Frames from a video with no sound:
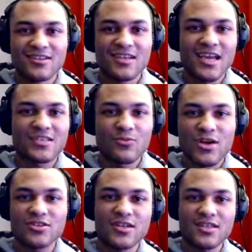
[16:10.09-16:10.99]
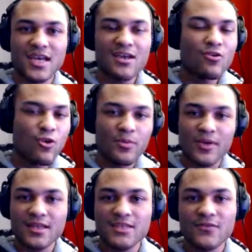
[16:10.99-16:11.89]
Thank you guys for watching today. Hope you
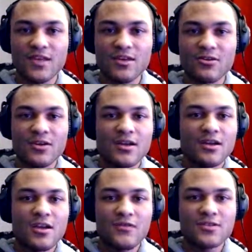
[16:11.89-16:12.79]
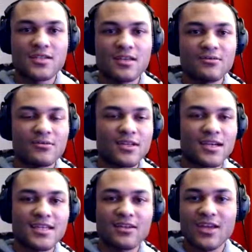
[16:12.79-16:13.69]
liked this video. If you did, click
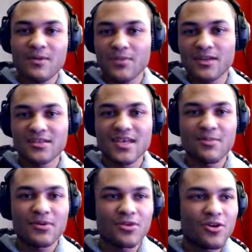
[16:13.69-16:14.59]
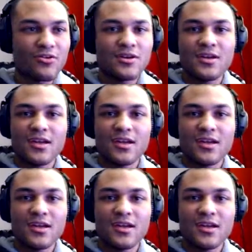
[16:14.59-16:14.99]
on that like button down below.